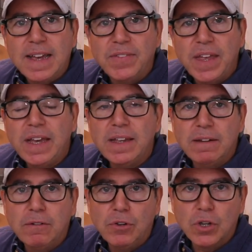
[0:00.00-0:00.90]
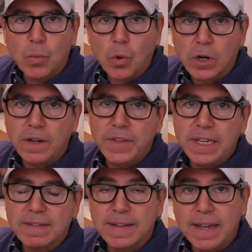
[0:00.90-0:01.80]
And then you can work on
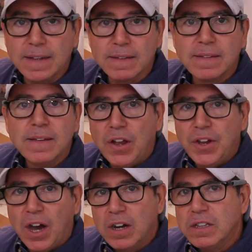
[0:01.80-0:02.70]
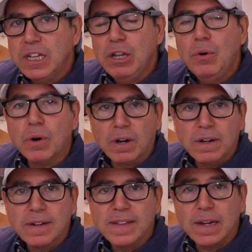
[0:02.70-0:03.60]
the aesthetics. An ugly
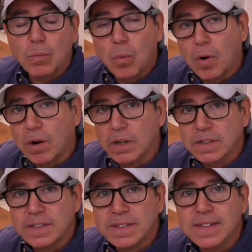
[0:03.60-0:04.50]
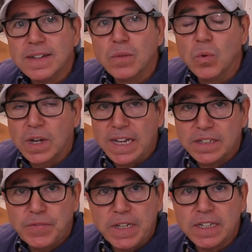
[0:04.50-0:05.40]
lure that works will
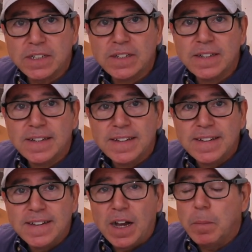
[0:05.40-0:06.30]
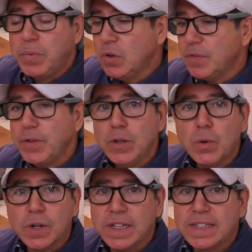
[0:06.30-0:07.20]
catch fish. A beautiful
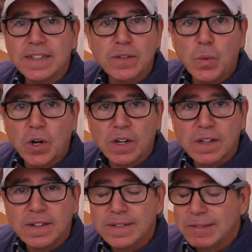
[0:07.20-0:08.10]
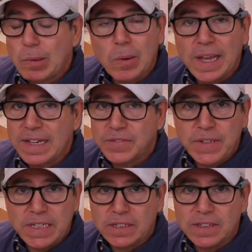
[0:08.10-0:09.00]
lure that doesn't work won't catch
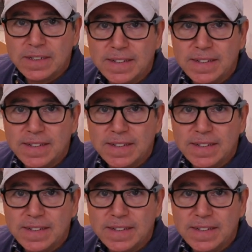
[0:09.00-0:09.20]
fish.